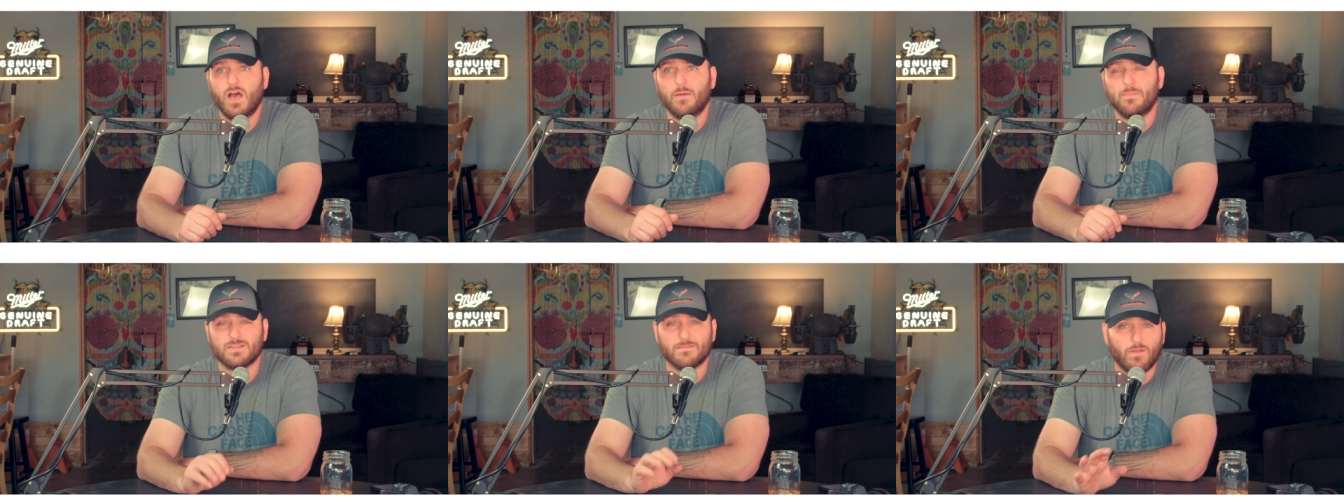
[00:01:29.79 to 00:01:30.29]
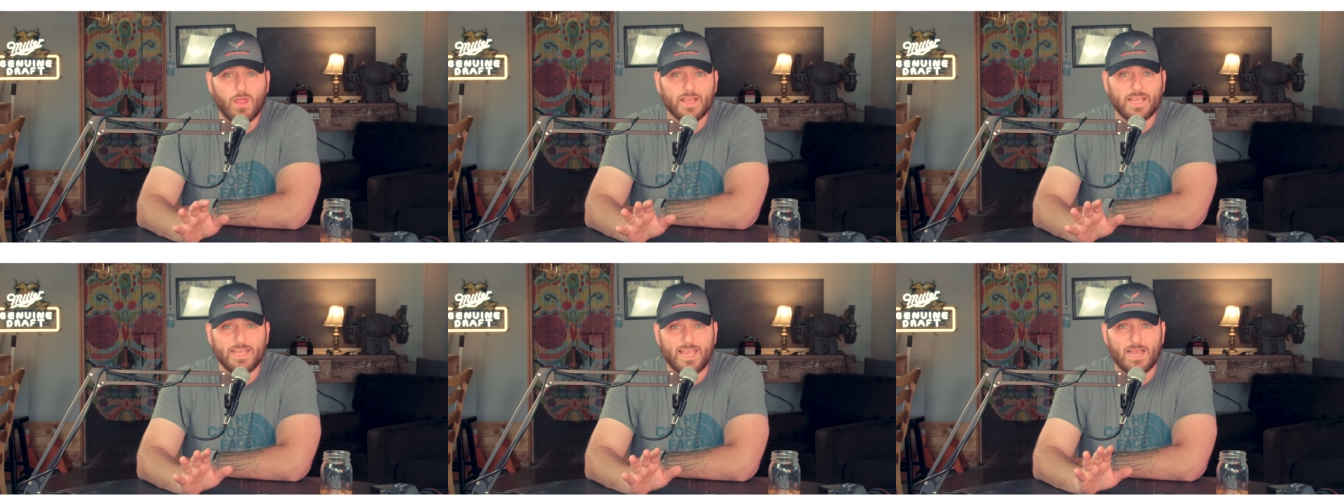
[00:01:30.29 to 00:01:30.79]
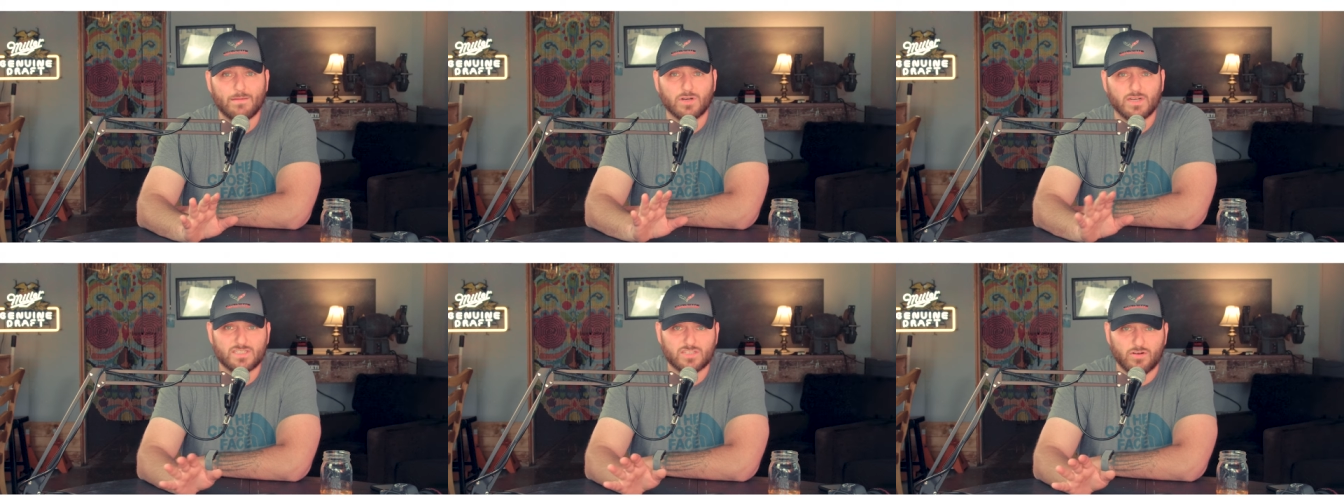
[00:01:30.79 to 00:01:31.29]
Um, as a vlogging
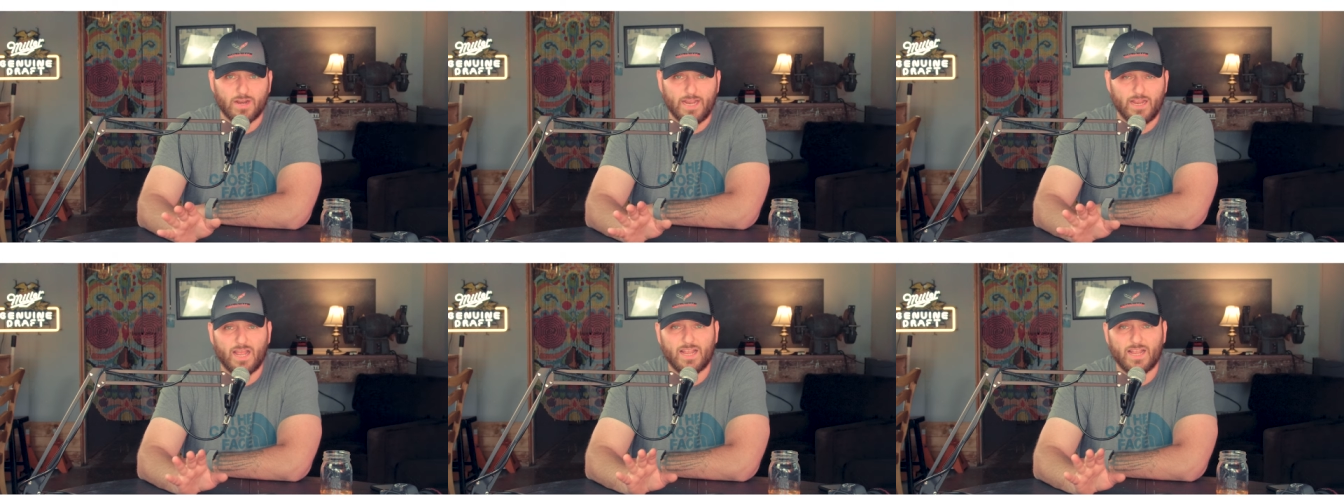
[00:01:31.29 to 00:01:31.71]
camera, it's great.